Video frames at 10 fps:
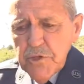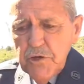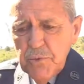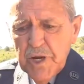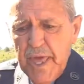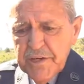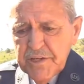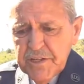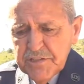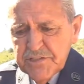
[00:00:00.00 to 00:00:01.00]
we
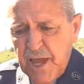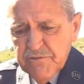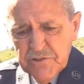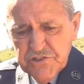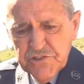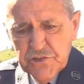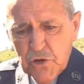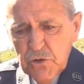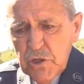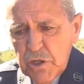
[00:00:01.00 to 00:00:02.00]
landed in San
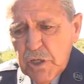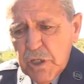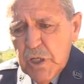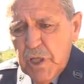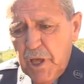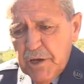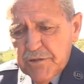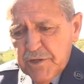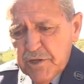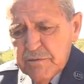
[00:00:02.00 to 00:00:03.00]
Francisco
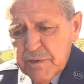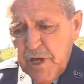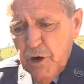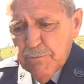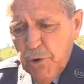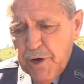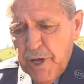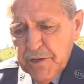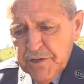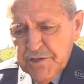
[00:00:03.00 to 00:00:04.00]
at the airport
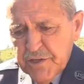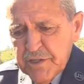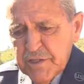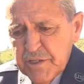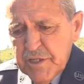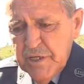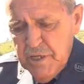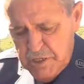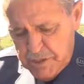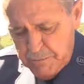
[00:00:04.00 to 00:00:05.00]
out at
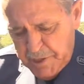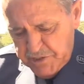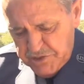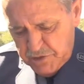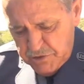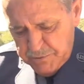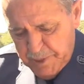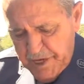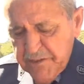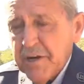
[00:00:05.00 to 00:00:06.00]
the base close
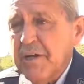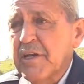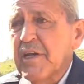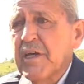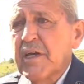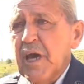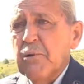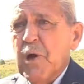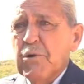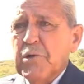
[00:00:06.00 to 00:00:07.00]
by there.
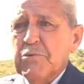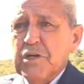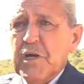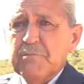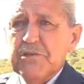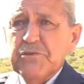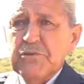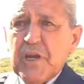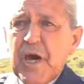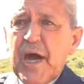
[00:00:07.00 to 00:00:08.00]
And while we were coming through
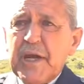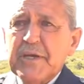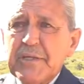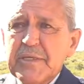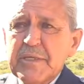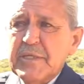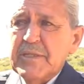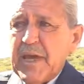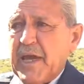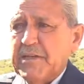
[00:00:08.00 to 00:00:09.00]
the line,
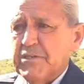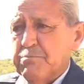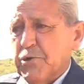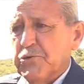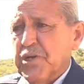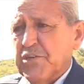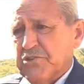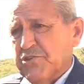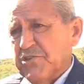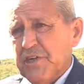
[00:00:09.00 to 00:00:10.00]
they had these
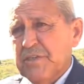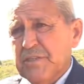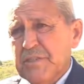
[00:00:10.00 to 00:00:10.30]
protesters there.